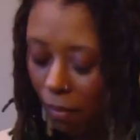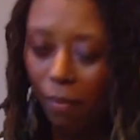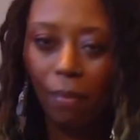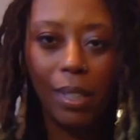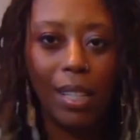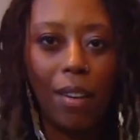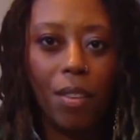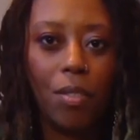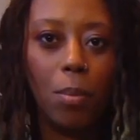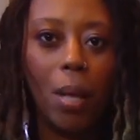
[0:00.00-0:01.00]
because I'm on
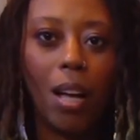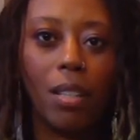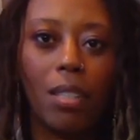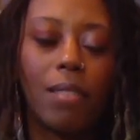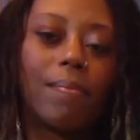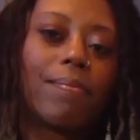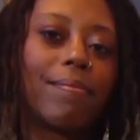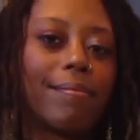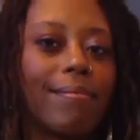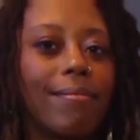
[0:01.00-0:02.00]
2 blocks.
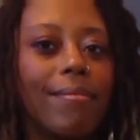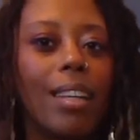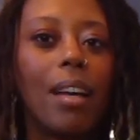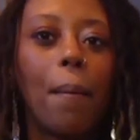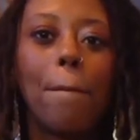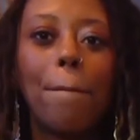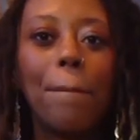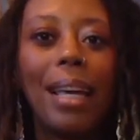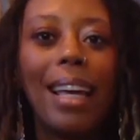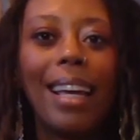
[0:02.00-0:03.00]

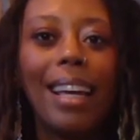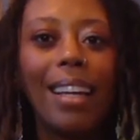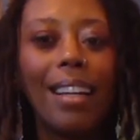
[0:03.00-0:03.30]
Bing!